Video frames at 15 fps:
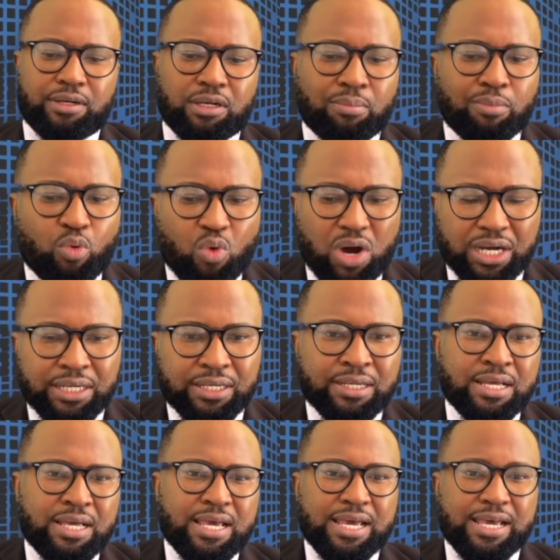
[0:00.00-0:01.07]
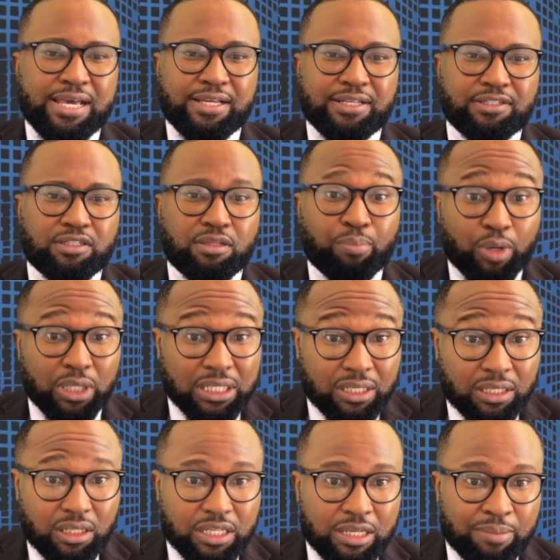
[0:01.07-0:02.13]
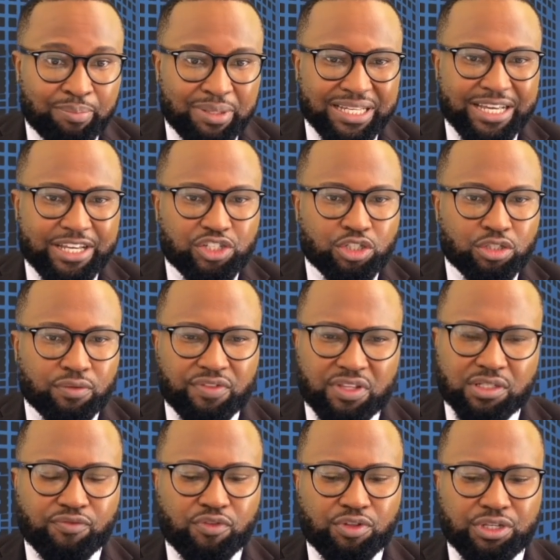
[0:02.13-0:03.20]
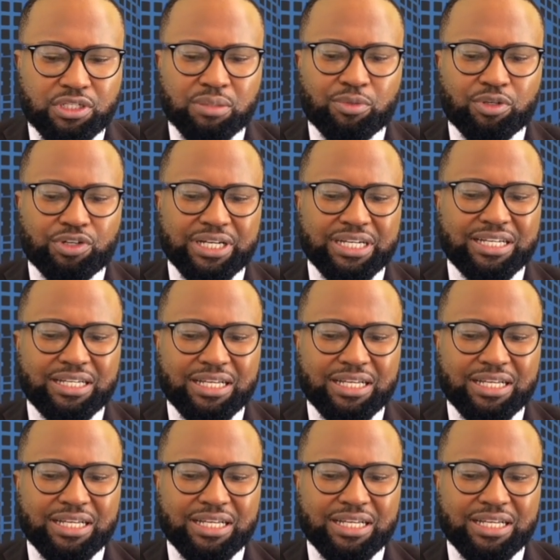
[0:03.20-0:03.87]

Number one, is the political implications of this for the Democratic